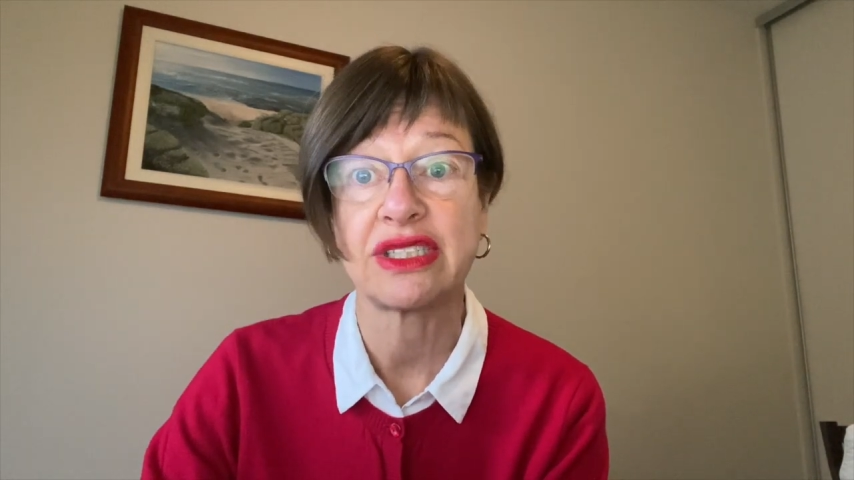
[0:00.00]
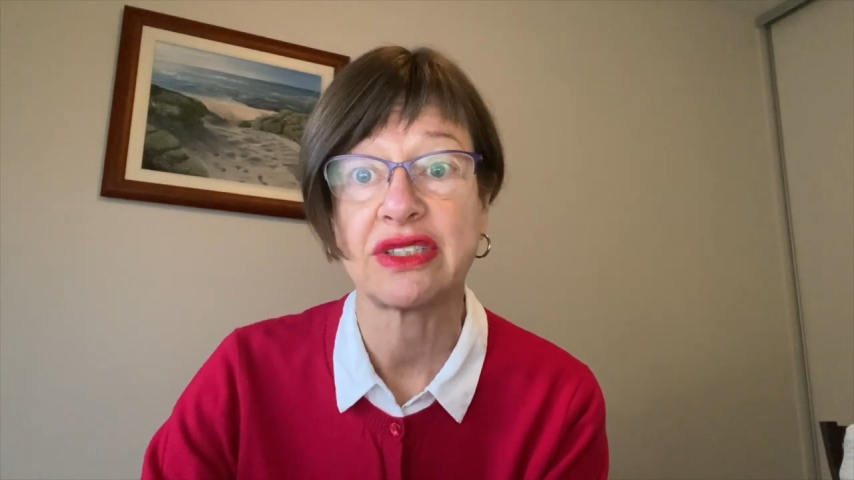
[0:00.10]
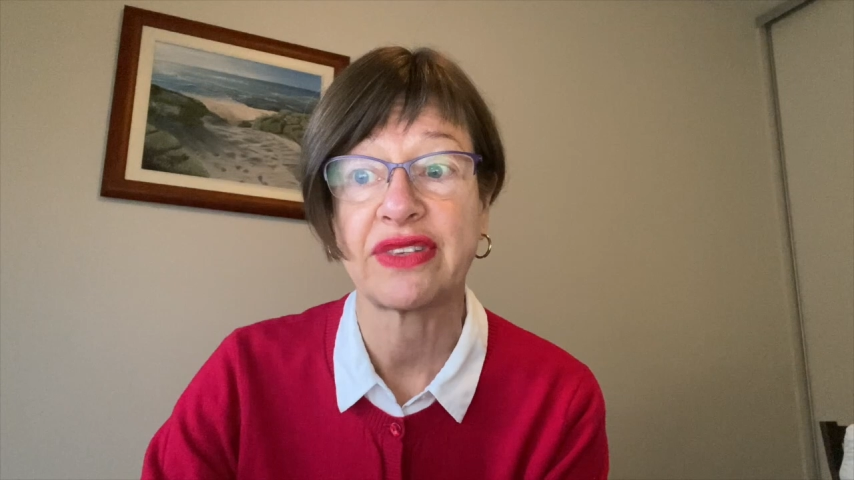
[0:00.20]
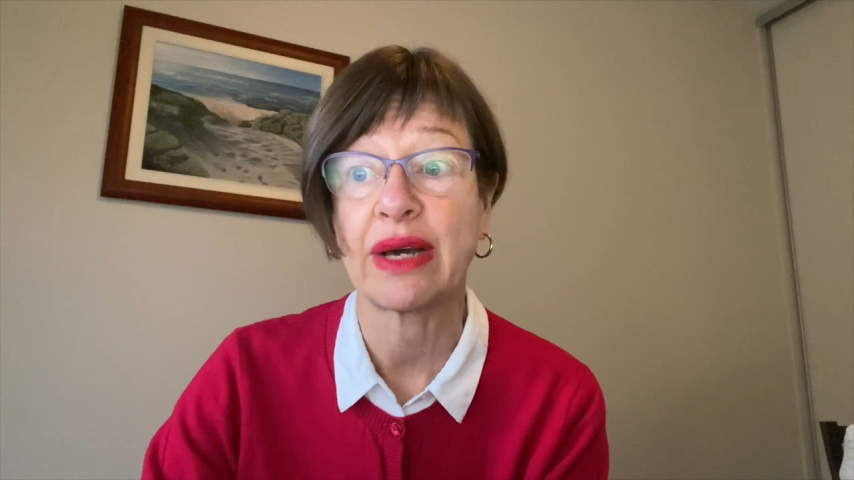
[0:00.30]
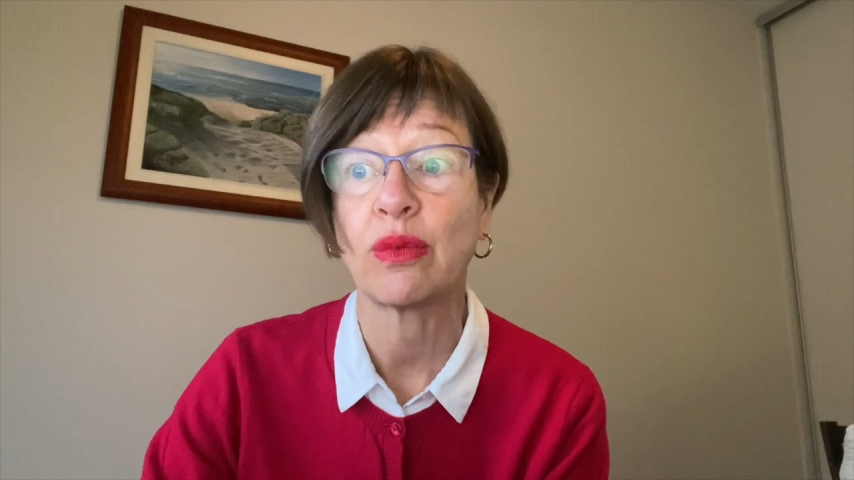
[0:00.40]

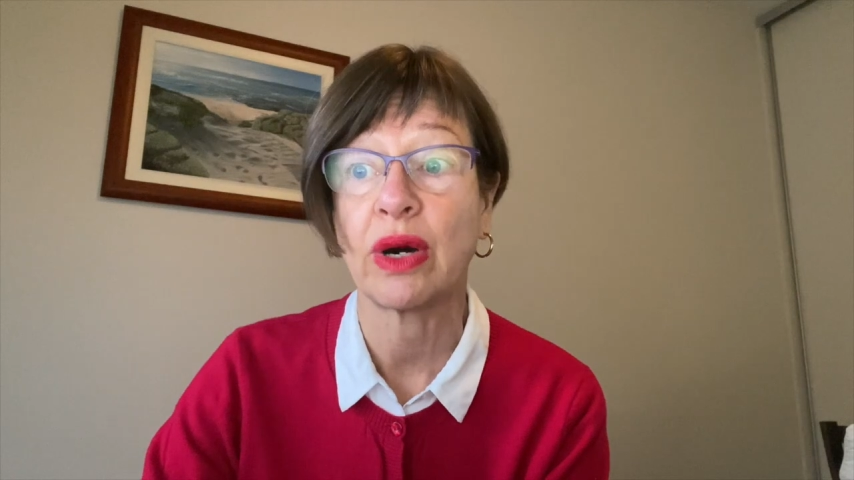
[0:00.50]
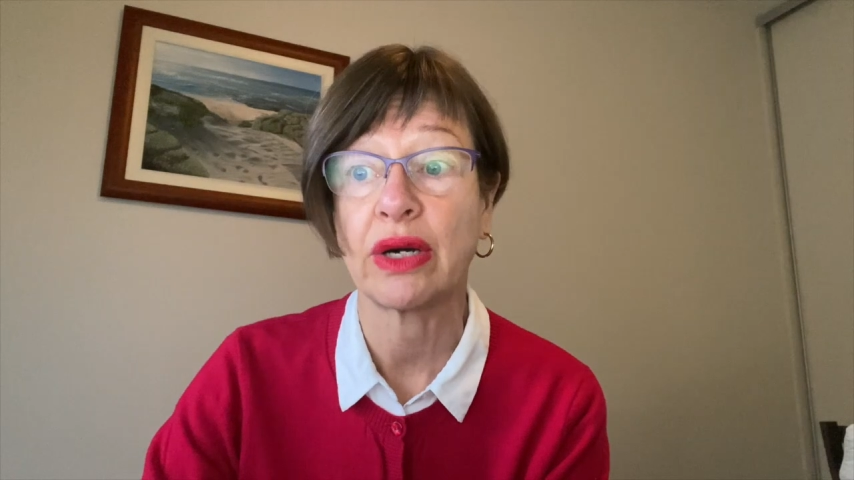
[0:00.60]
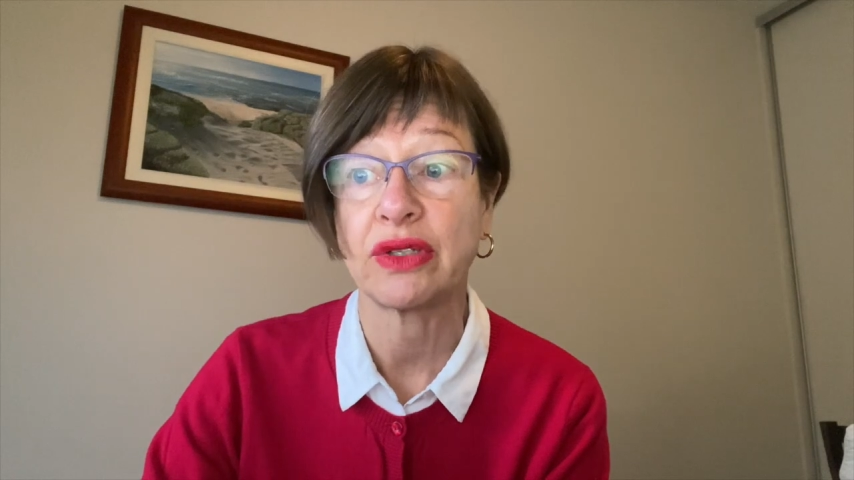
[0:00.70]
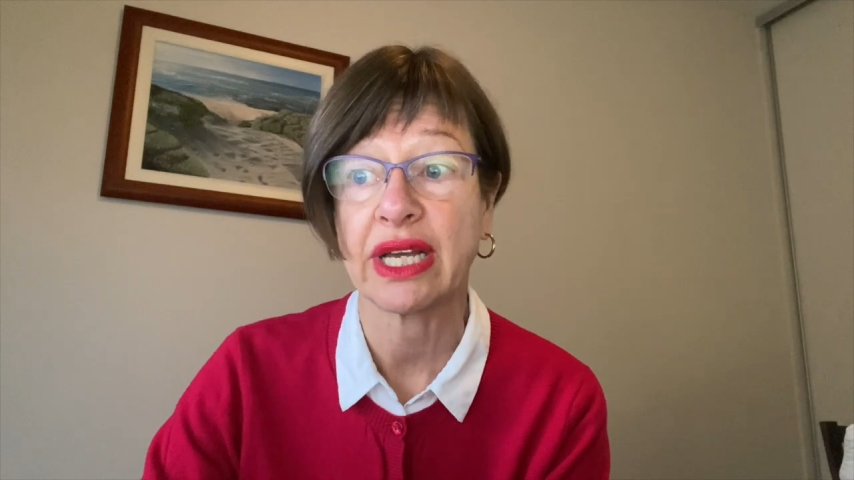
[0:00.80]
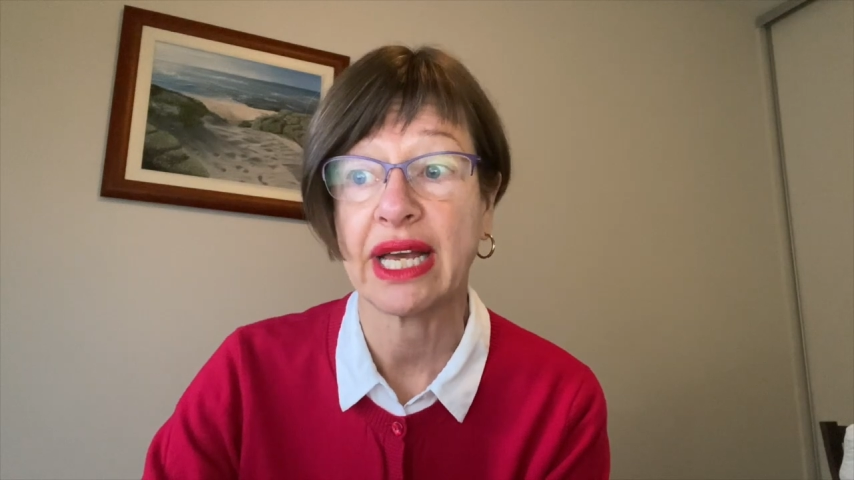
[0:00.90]
of that while
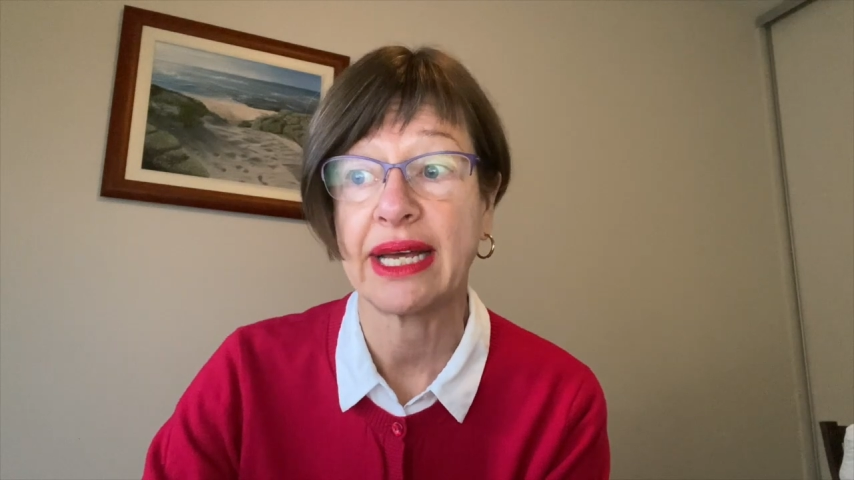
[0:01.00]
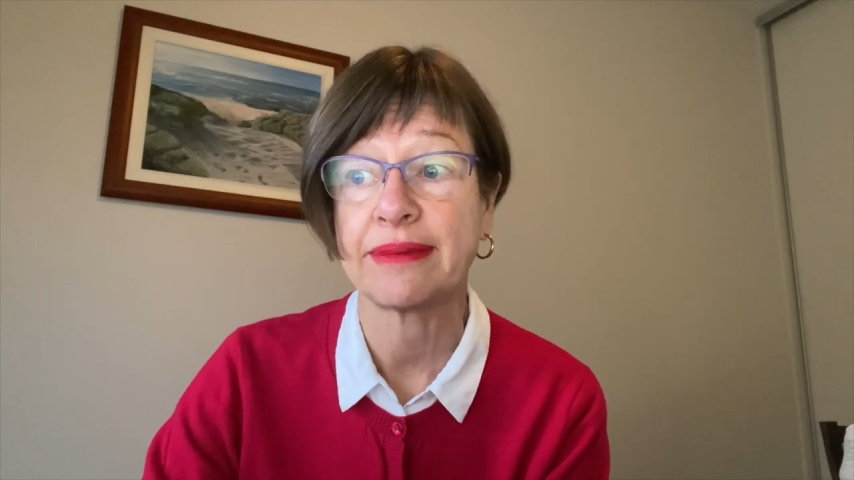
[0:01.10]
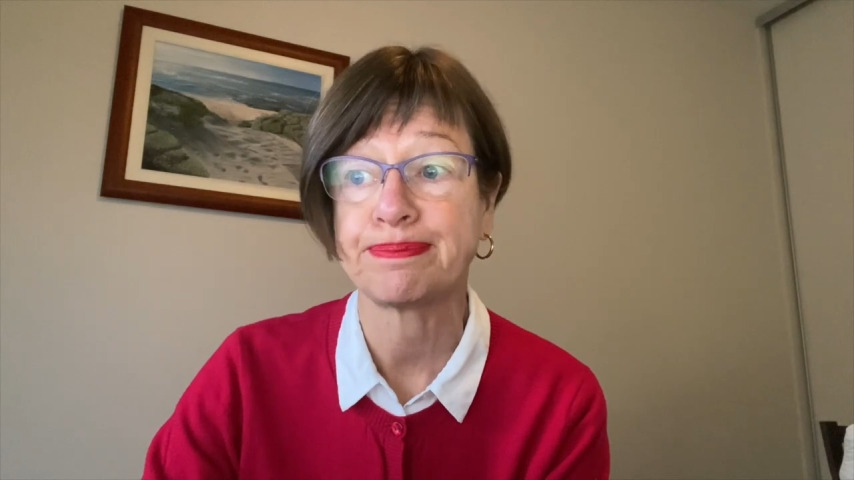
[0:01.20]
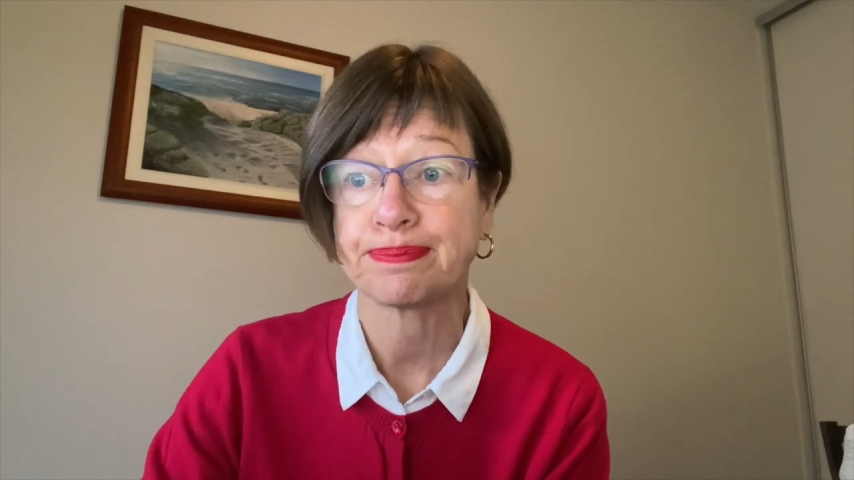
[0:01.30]
you can.